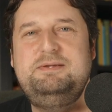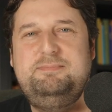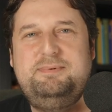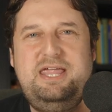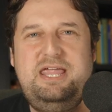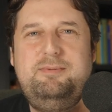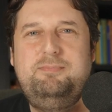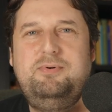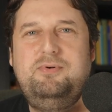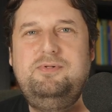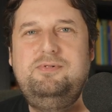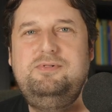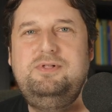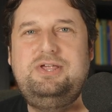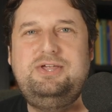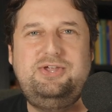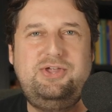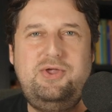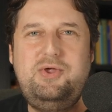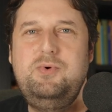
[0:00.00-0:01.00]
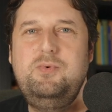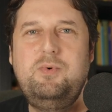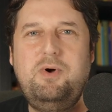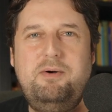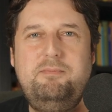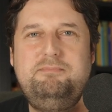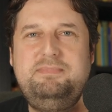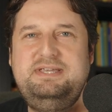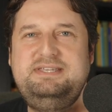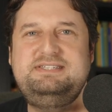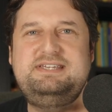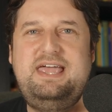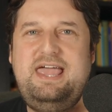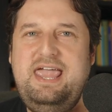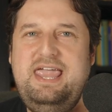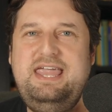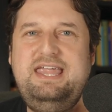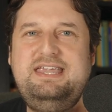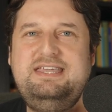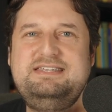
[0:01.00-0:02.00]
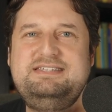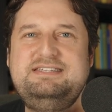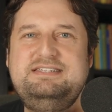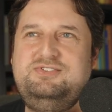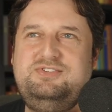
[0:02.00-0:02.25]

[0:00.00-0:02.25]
people you want me to hate